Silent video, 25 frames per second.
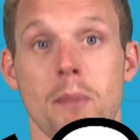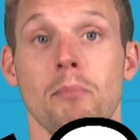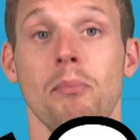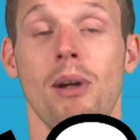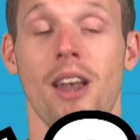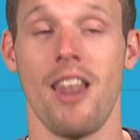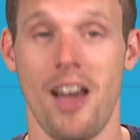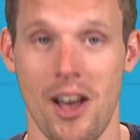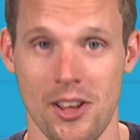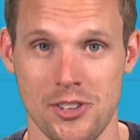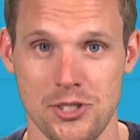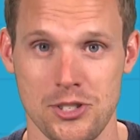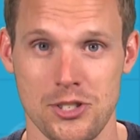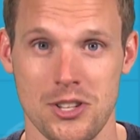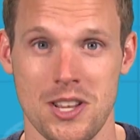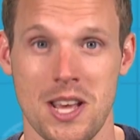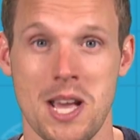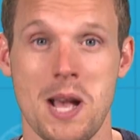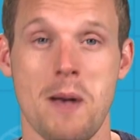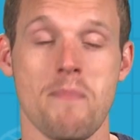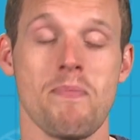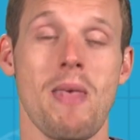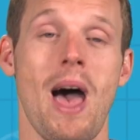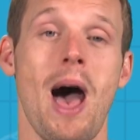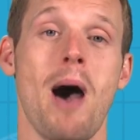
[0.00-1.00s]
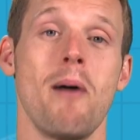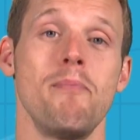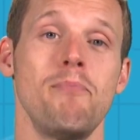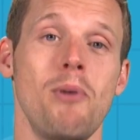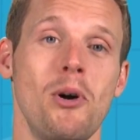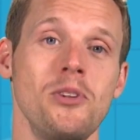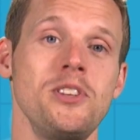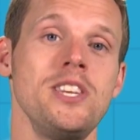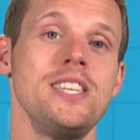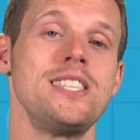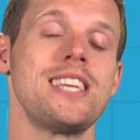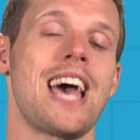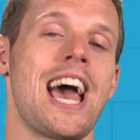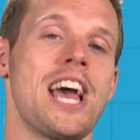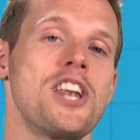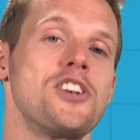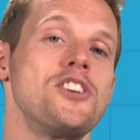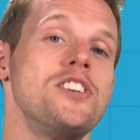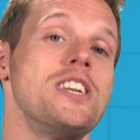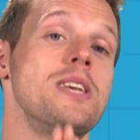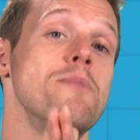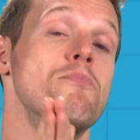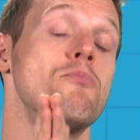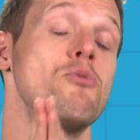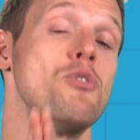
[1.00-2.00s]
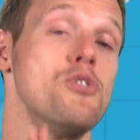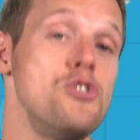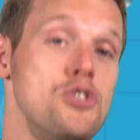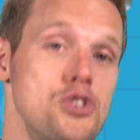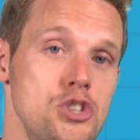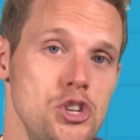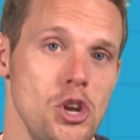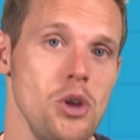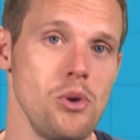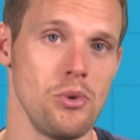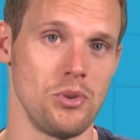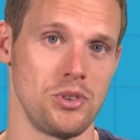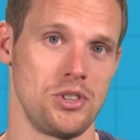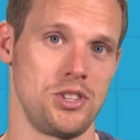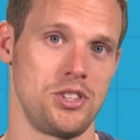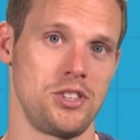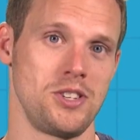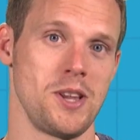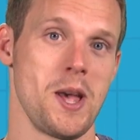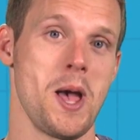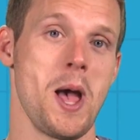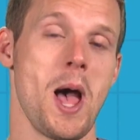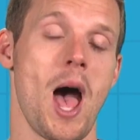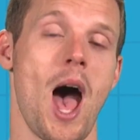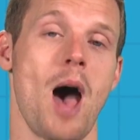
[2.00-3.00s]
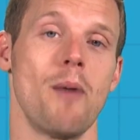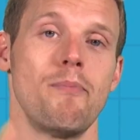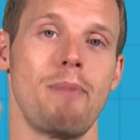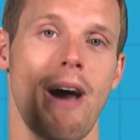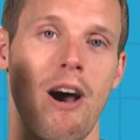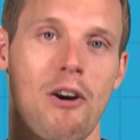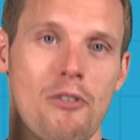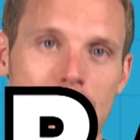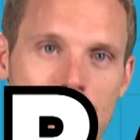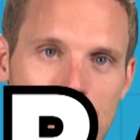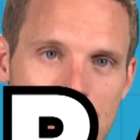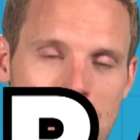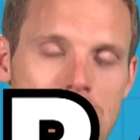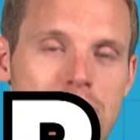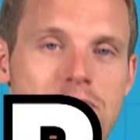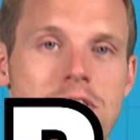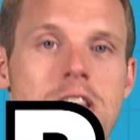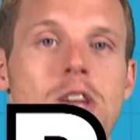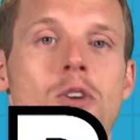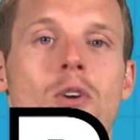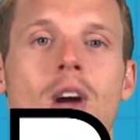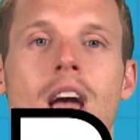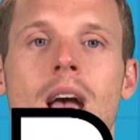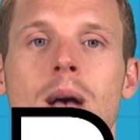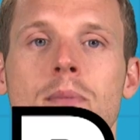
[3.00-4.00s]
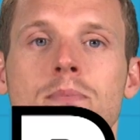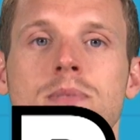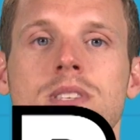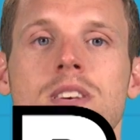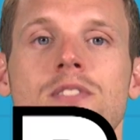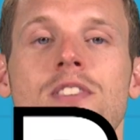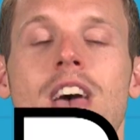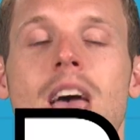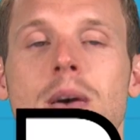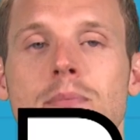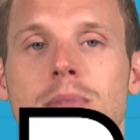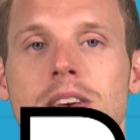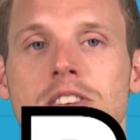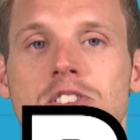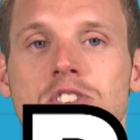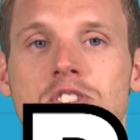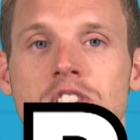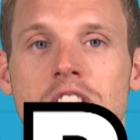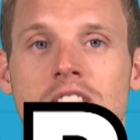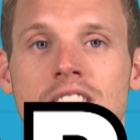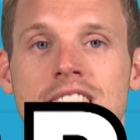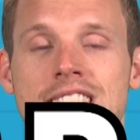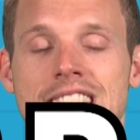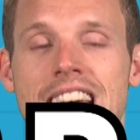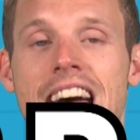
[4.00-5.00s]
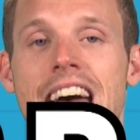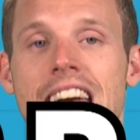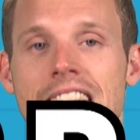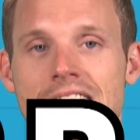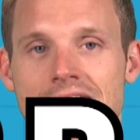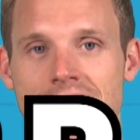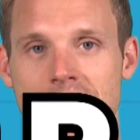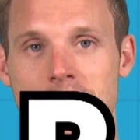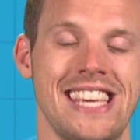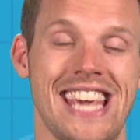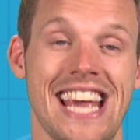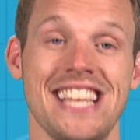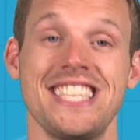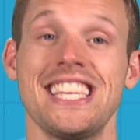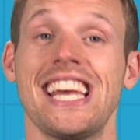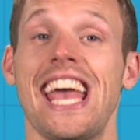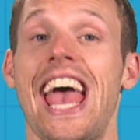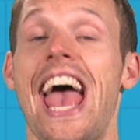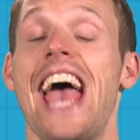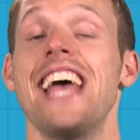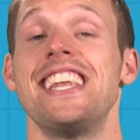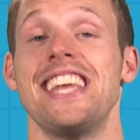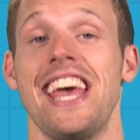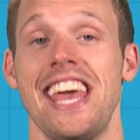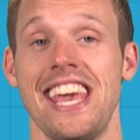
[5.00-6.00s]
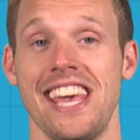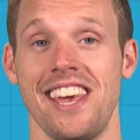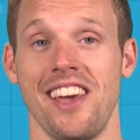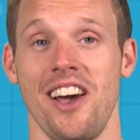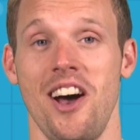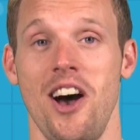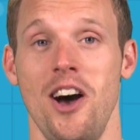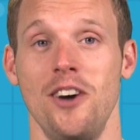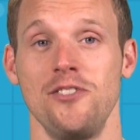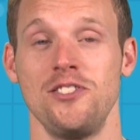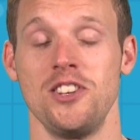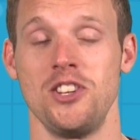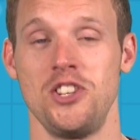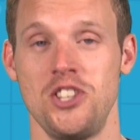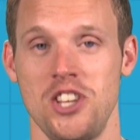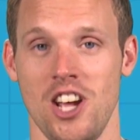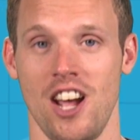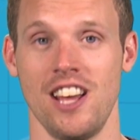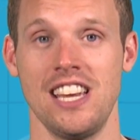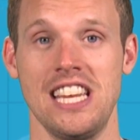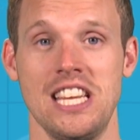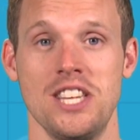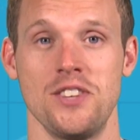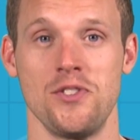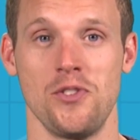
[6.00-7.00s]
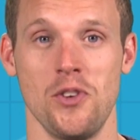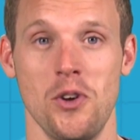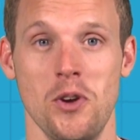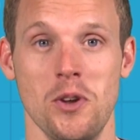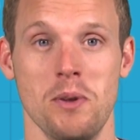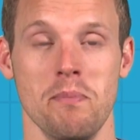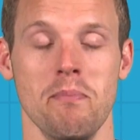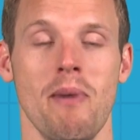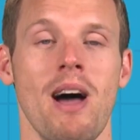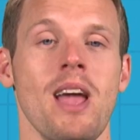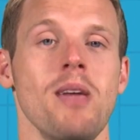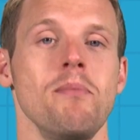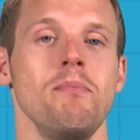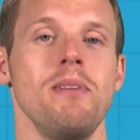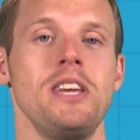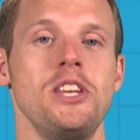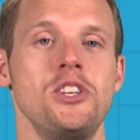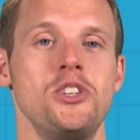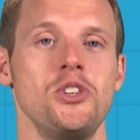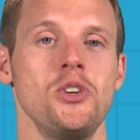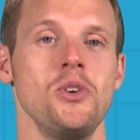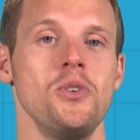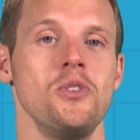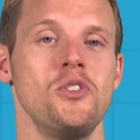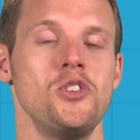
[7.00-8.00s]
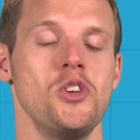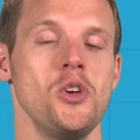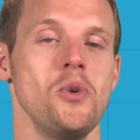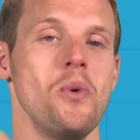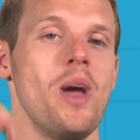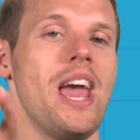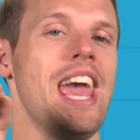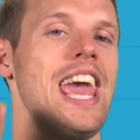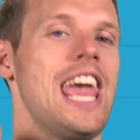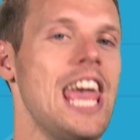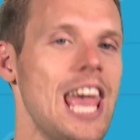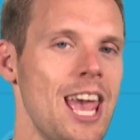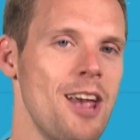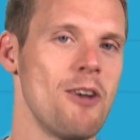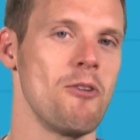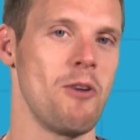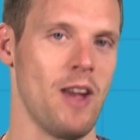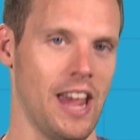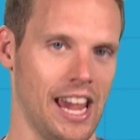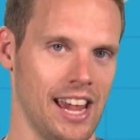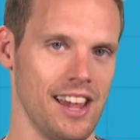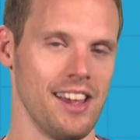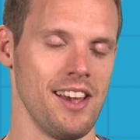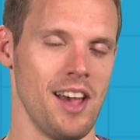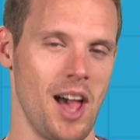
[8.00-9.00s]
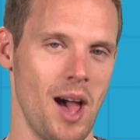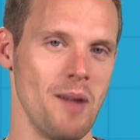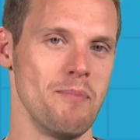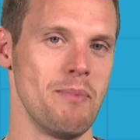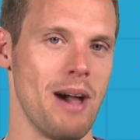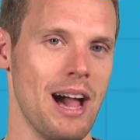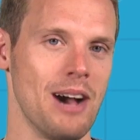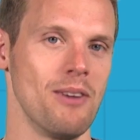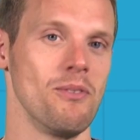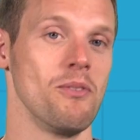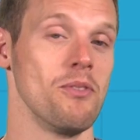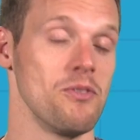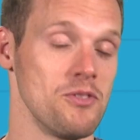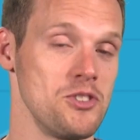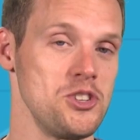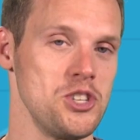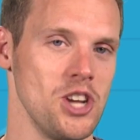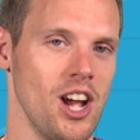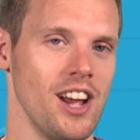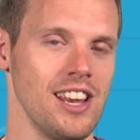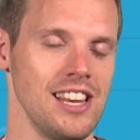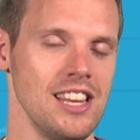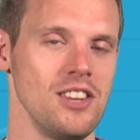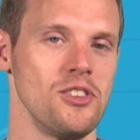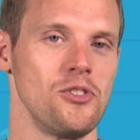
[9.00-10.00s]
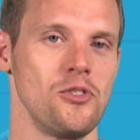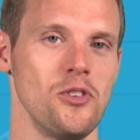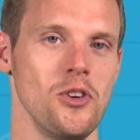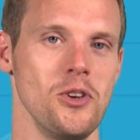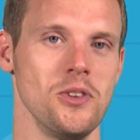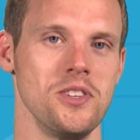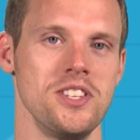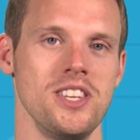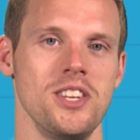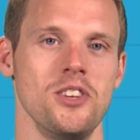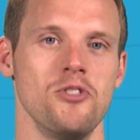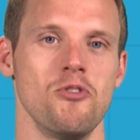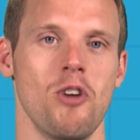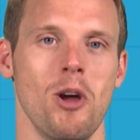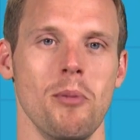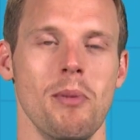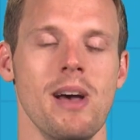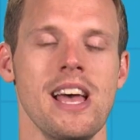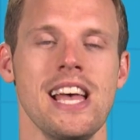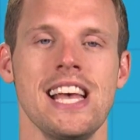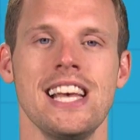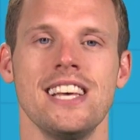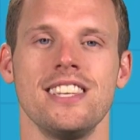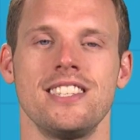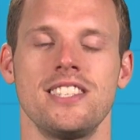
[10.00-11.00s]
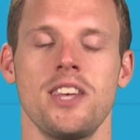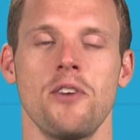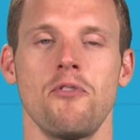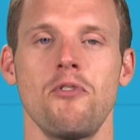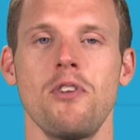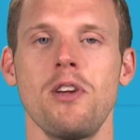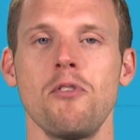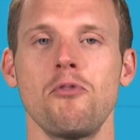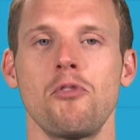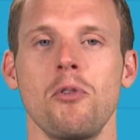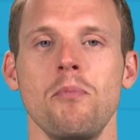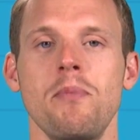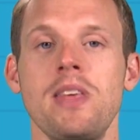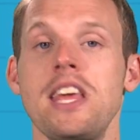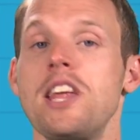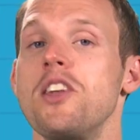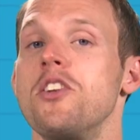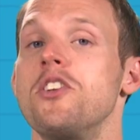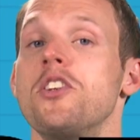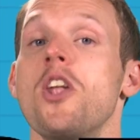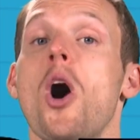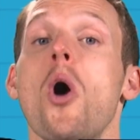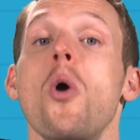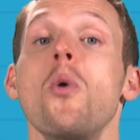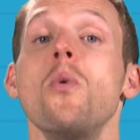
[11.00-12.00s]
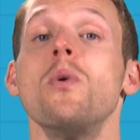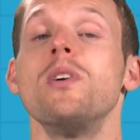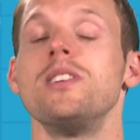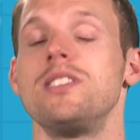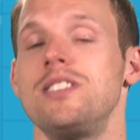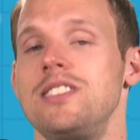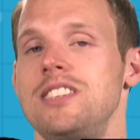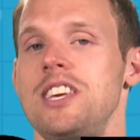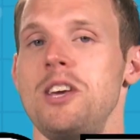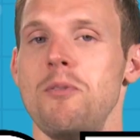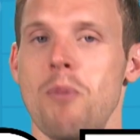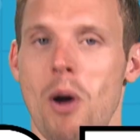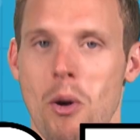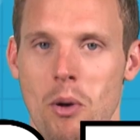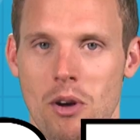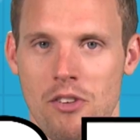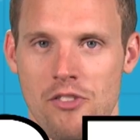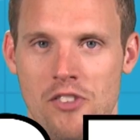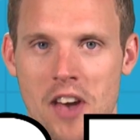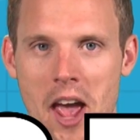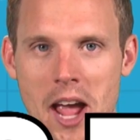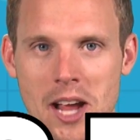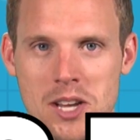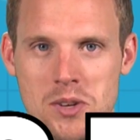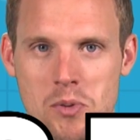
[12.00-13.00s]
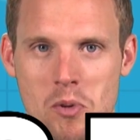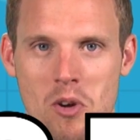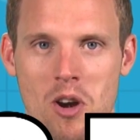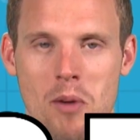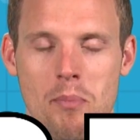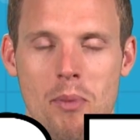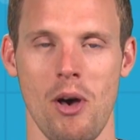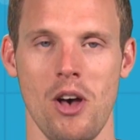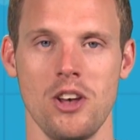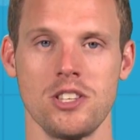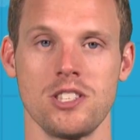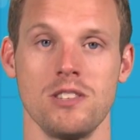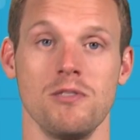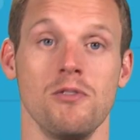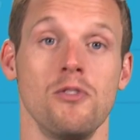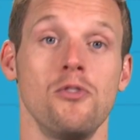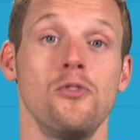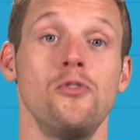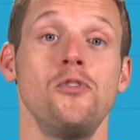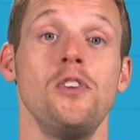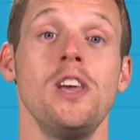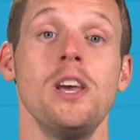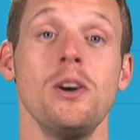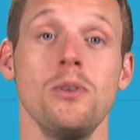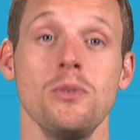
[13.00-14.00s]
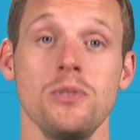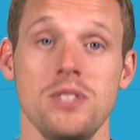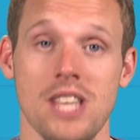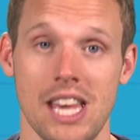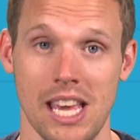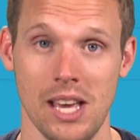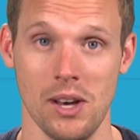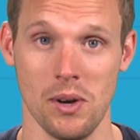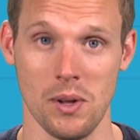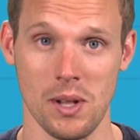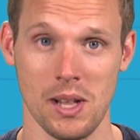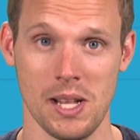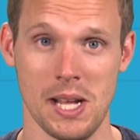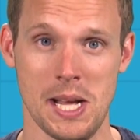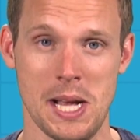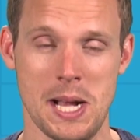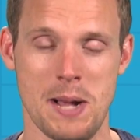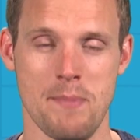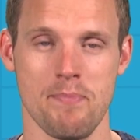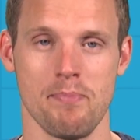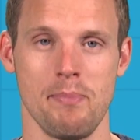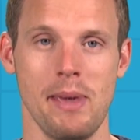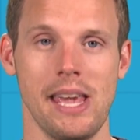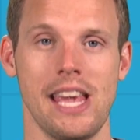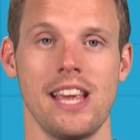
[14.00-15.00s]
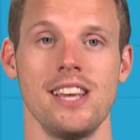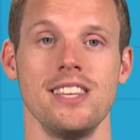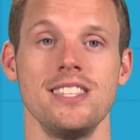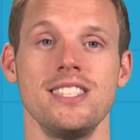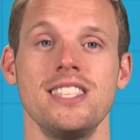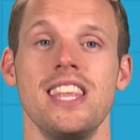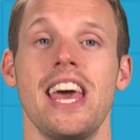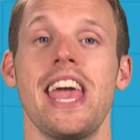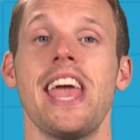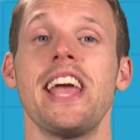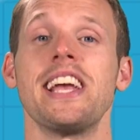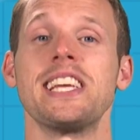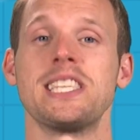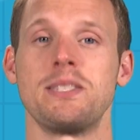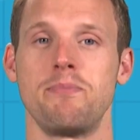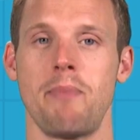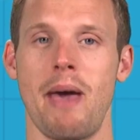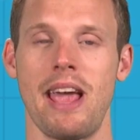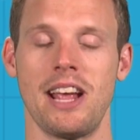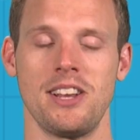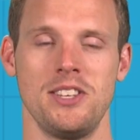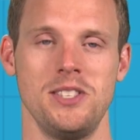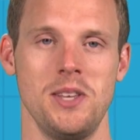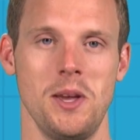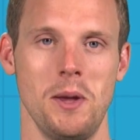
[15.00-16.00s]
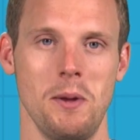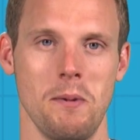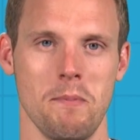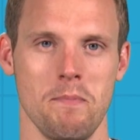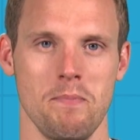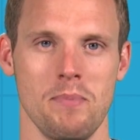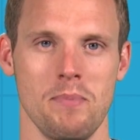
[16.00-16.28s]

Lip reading: Plus, our bodies actually produce about 50 grams of MSG a day. Getting a headache after Chinese food might be due to hearing about Chinese food syndrome, suffering from the nocebo effect, where a person feels ill because they expect to.